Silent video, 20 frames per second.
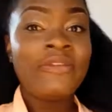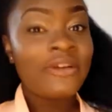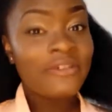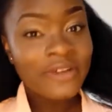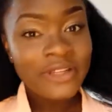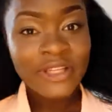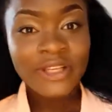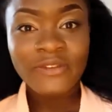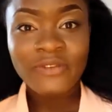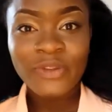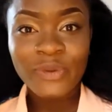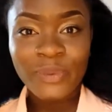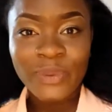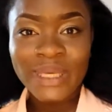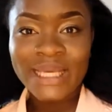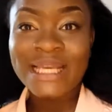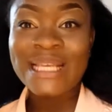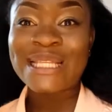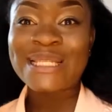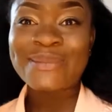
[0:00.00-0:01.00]
Favorite day of the
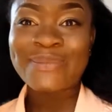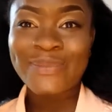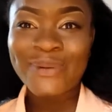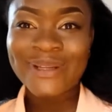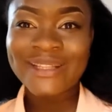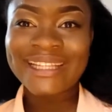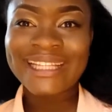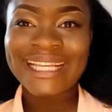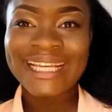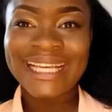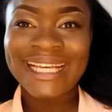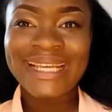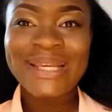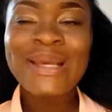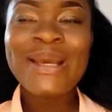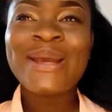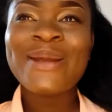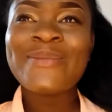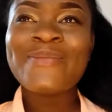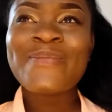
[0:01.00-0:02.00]
week is Monday.
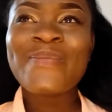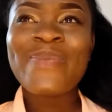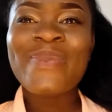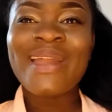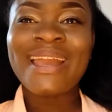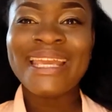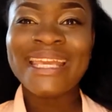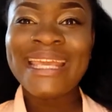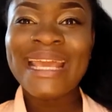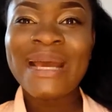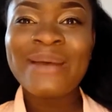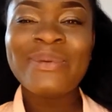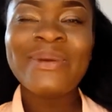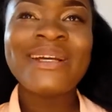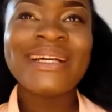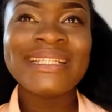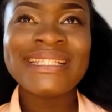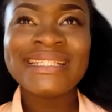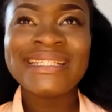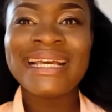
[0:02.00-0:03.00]
Yeah,
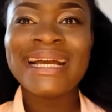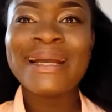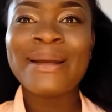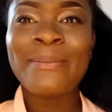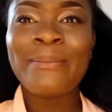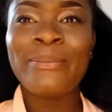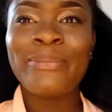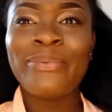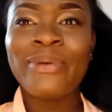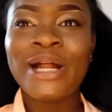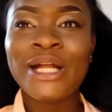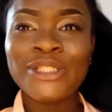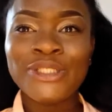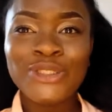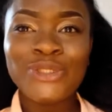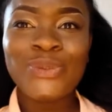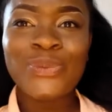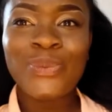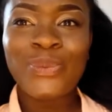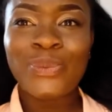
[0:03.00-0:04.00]
because it's like a brand
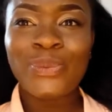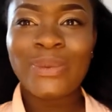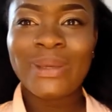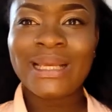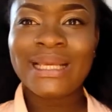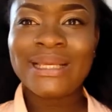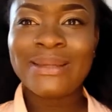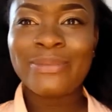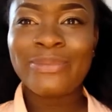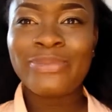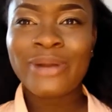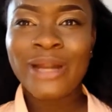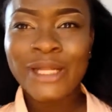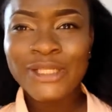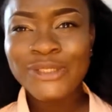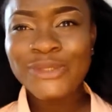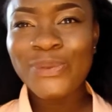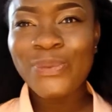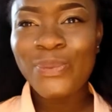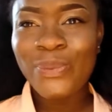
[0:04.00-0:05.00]
new
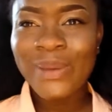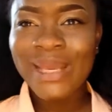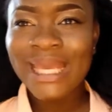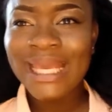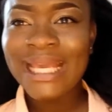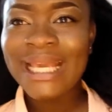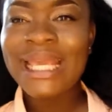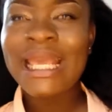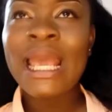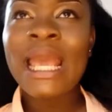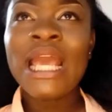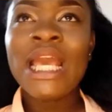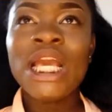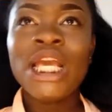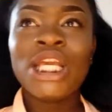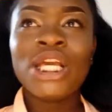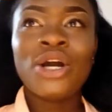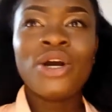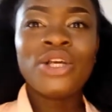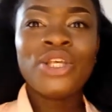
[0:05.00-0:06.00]
week.
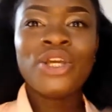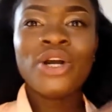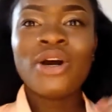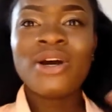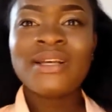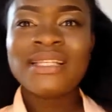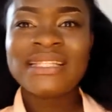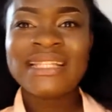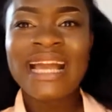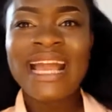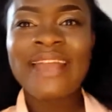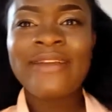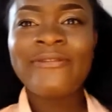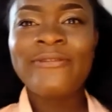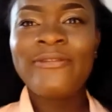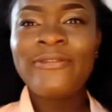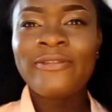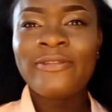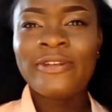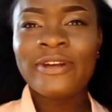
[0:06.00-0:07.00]
Oh, you're all
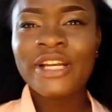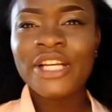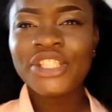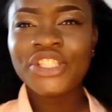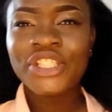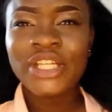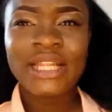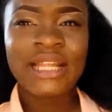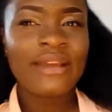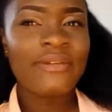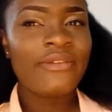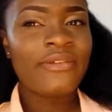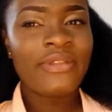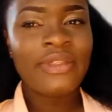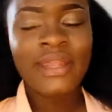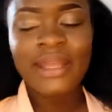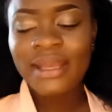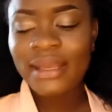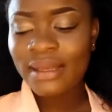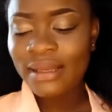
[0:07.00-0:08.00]
starting fresh and
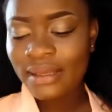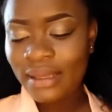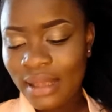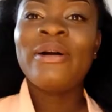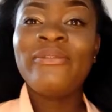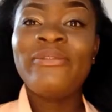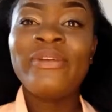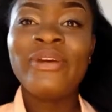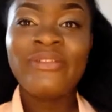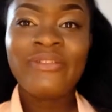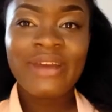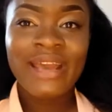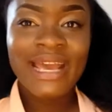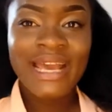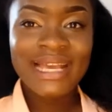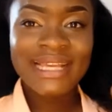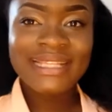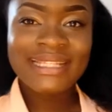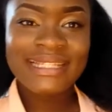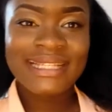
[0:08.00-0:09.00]
everything. My favorite
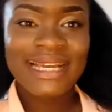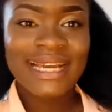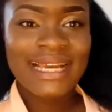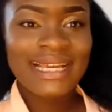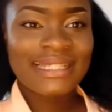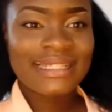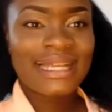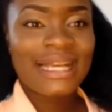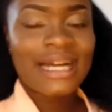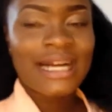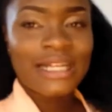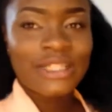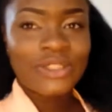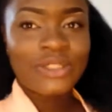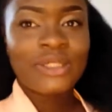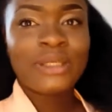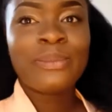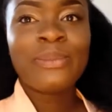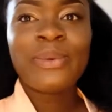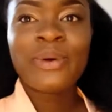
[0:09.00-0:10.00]
hairstyle is
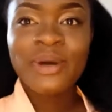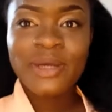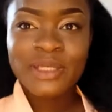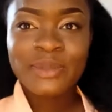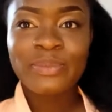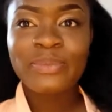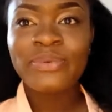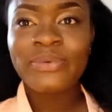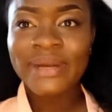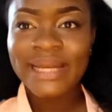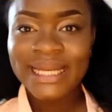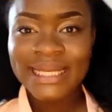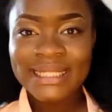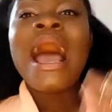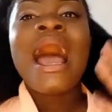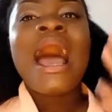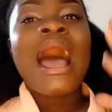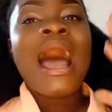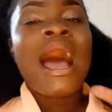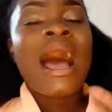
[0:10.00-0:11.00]
actually box
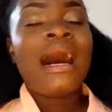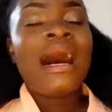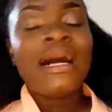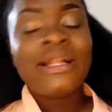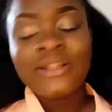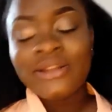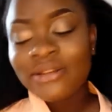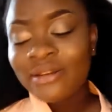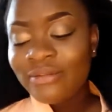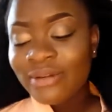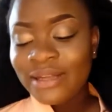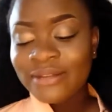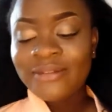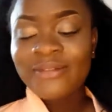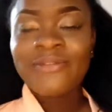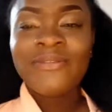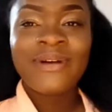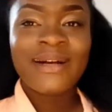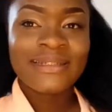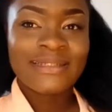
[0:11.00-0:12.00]
braid. Another
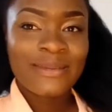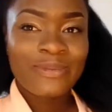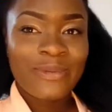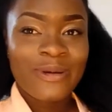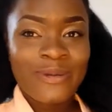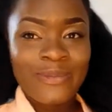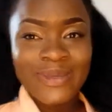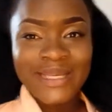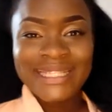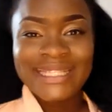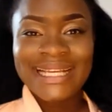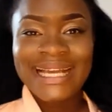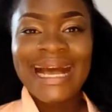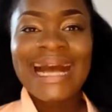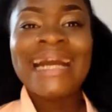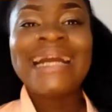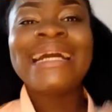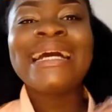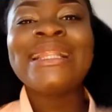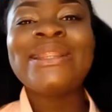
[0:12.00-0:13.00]
random fact about me is that
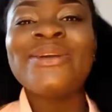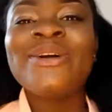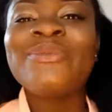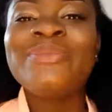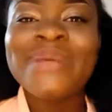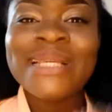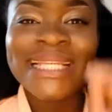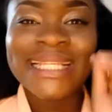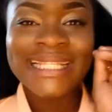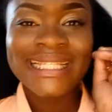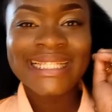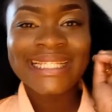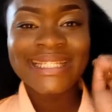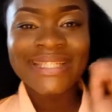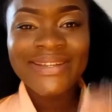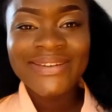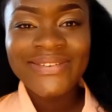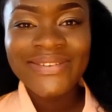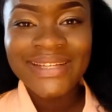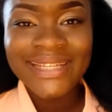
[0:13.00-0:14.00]
I cannot be
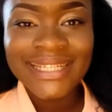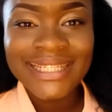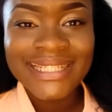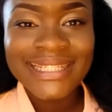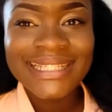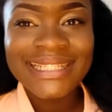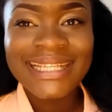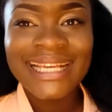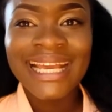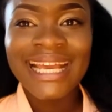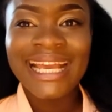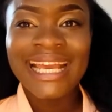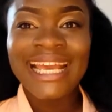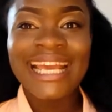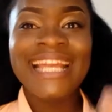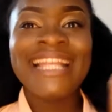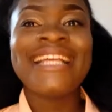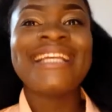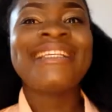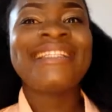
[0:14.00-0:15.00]
serious
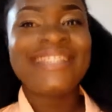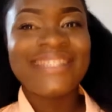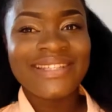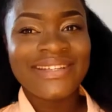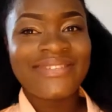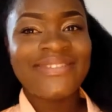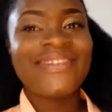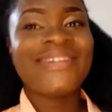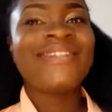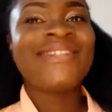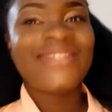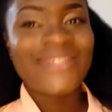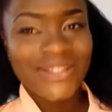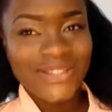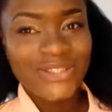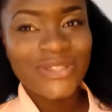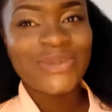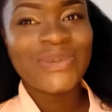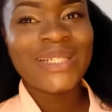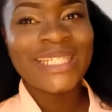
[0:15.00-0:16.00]
in a serious
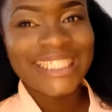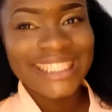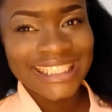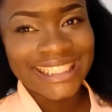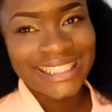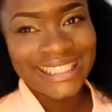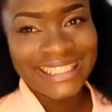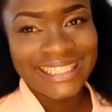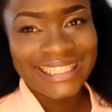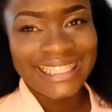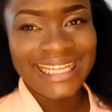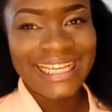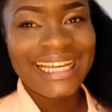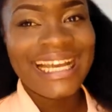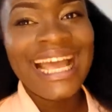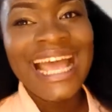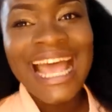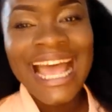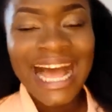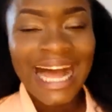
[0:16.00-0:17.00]
situation.
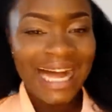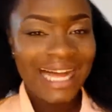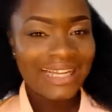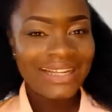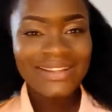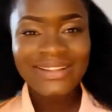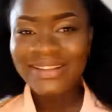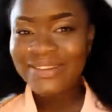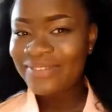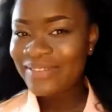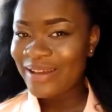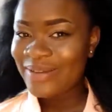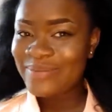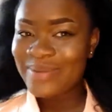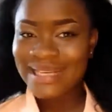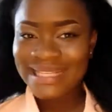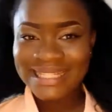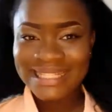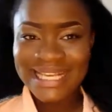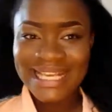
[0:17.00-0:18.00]
I don't know if that
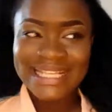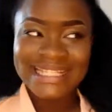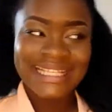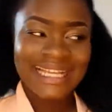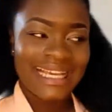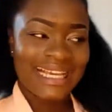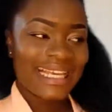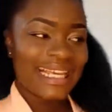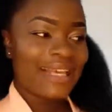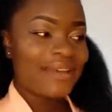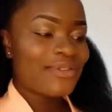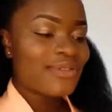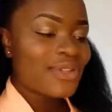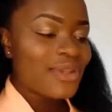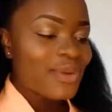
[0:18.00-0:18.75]
makes sense. Like, if